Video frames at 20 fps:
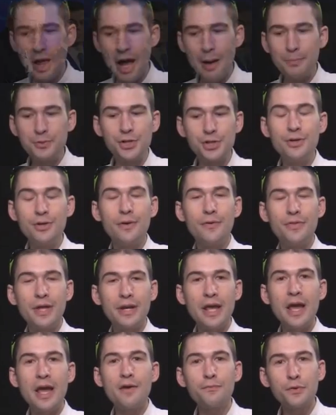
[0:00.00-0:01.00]
option
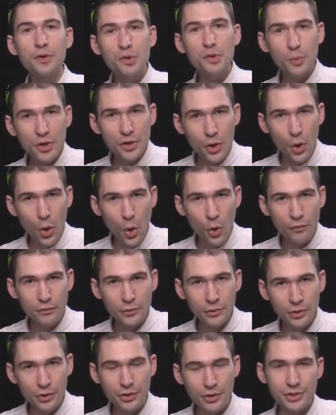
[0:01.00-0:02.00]
that everyone
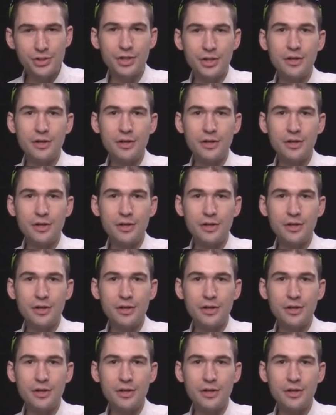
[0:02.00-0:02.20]
overlooks